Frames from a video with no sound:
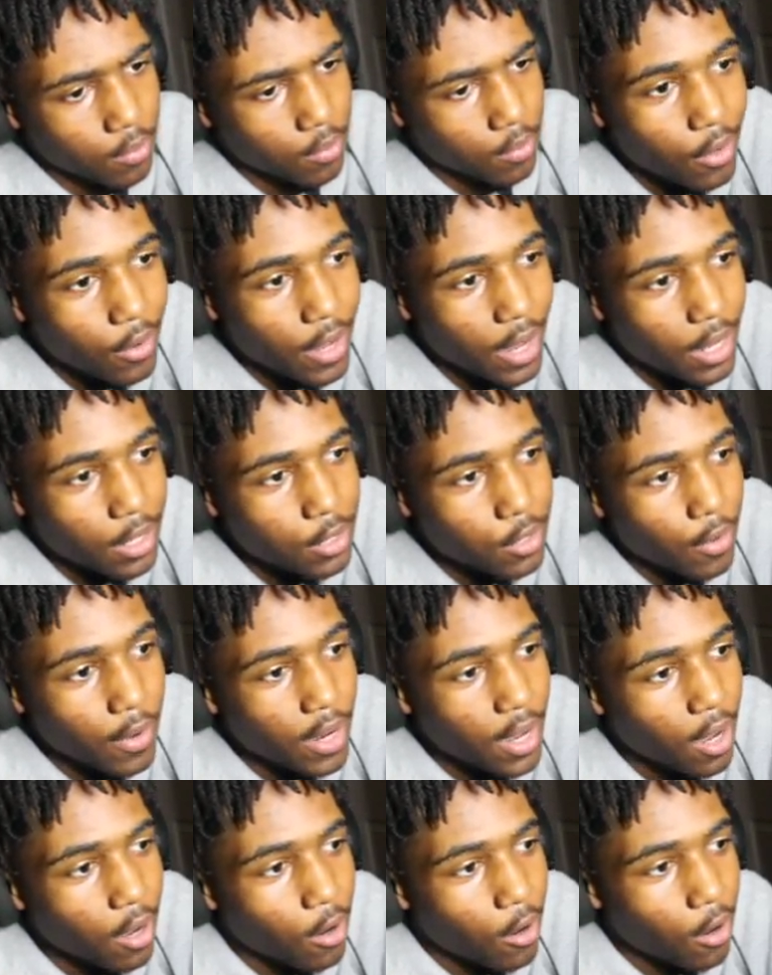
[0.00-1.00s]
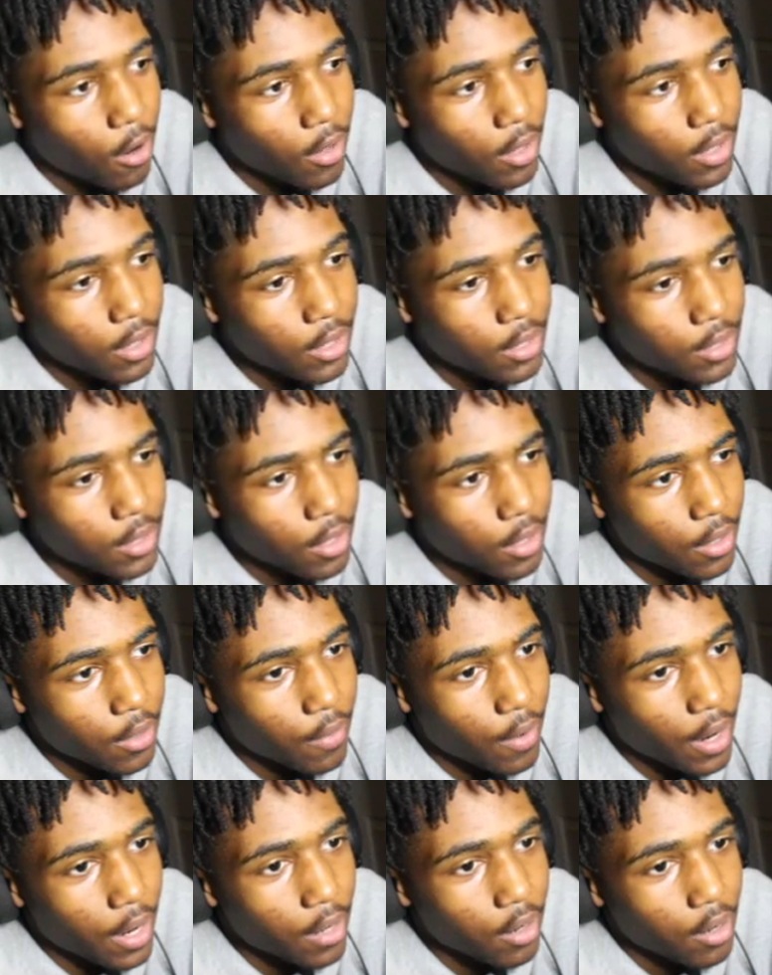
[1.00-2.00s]
Okay, so I got all of this done,
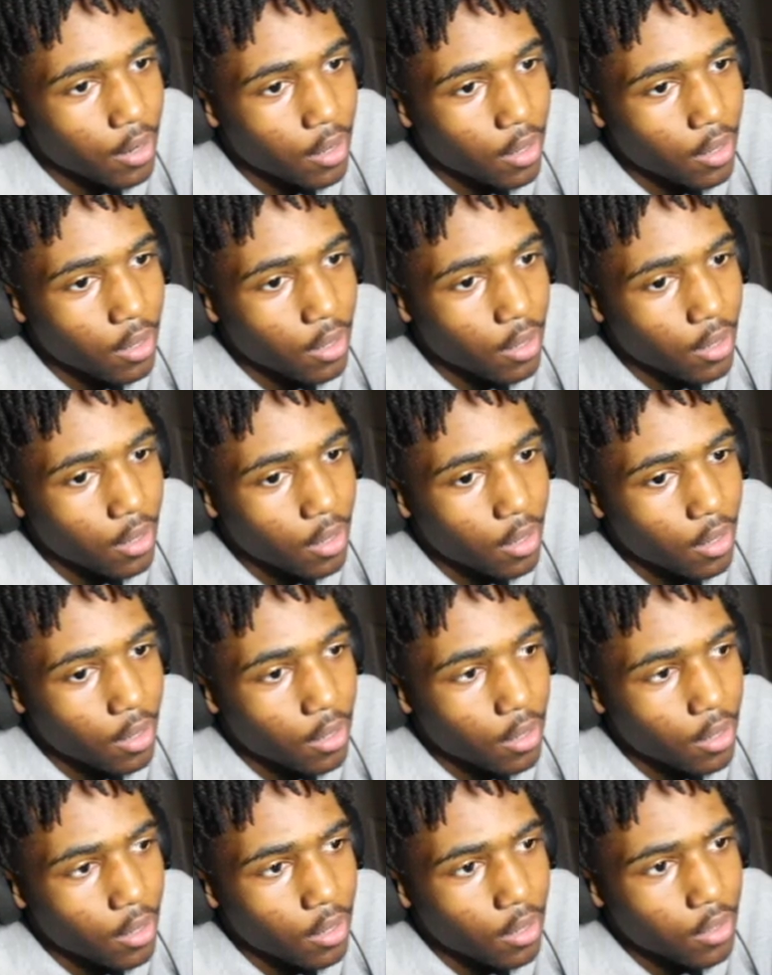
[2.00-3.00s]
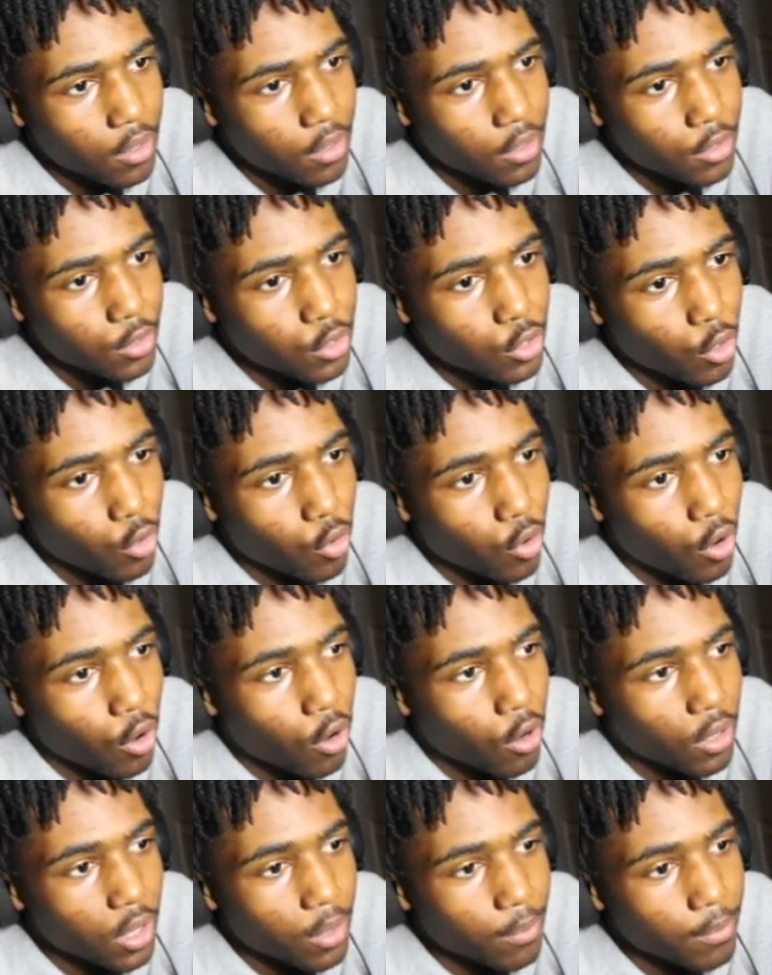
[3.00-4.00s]
right? So
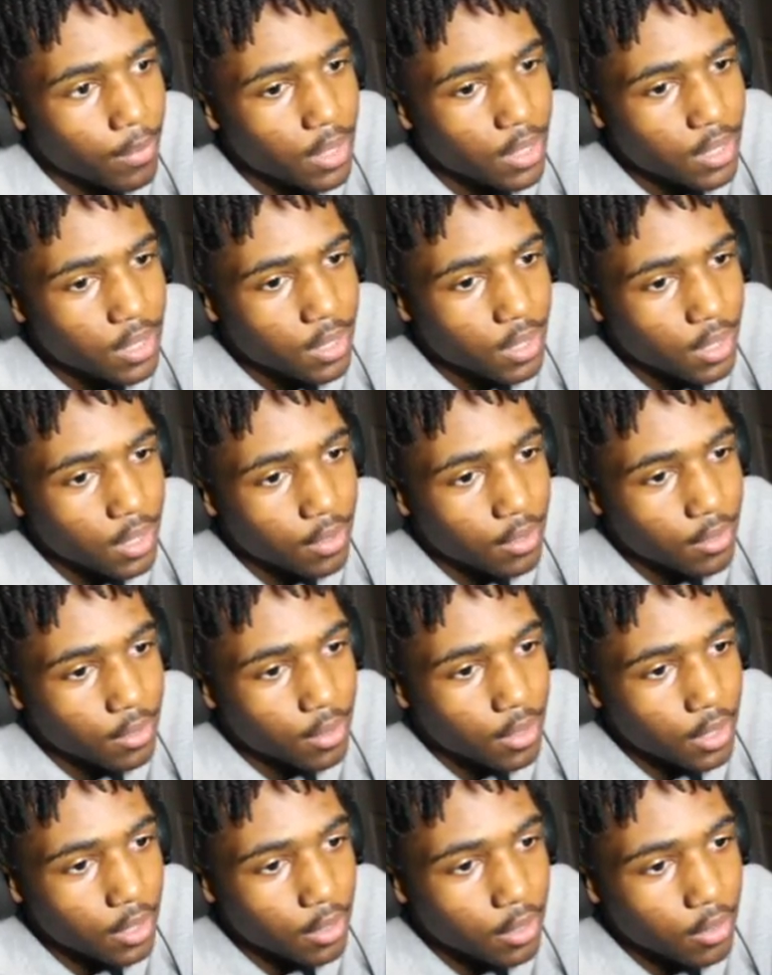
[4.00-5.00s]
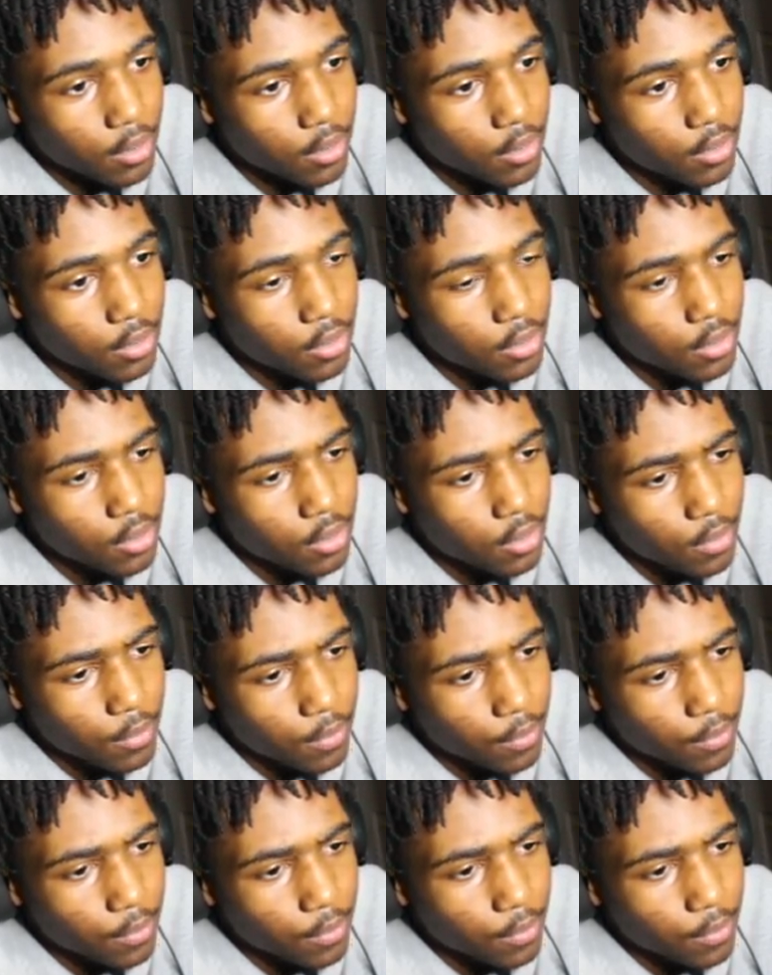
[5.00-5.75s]
all I'm missing is these,